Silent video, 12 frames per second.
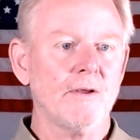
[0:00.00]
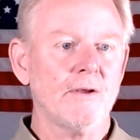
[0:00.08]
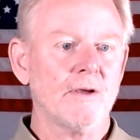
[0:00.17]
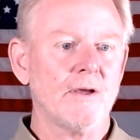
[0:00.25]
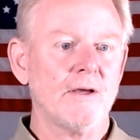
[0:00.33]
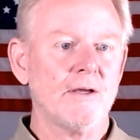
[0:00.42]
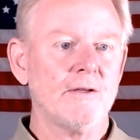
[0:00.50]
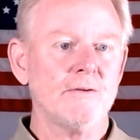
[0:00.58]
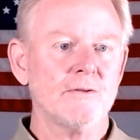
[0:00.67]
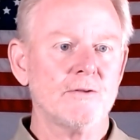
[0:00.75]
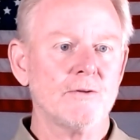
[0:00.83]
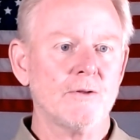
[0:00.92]
Okay,
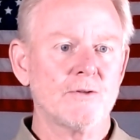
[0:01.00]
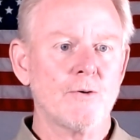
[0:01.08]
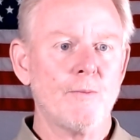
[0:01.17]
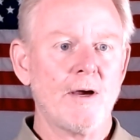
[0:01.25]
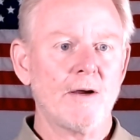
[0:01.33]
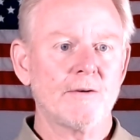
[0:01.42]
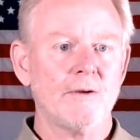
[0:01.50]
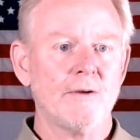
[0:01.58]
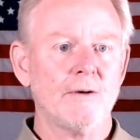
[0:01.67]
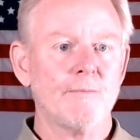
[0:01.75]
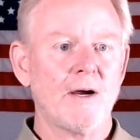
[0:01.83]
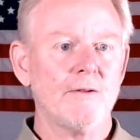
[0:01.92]
so let's go back to
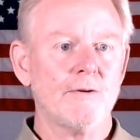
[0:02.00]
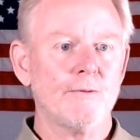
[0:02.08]
my little